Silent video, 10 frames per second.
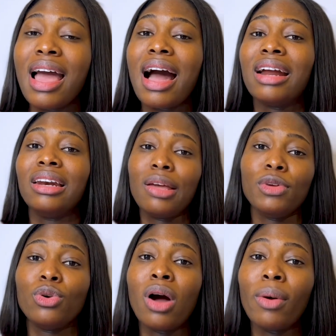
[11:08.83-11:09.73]
And let me
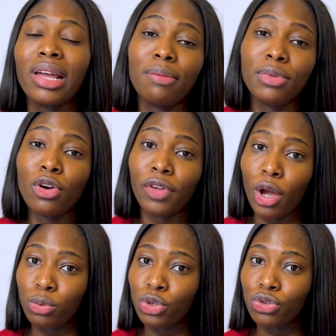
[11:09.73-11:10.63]
know how I can be of
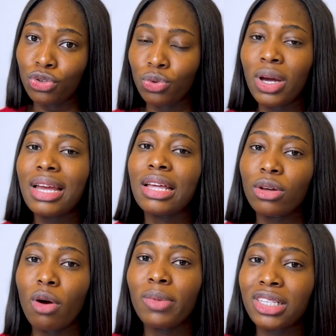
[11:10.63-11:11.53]
help to you in the
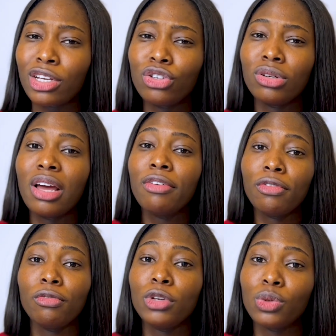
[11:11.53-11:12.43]
comment section. Feel
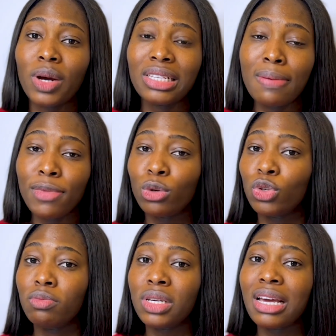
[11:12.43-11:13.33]
free to write a mail to me.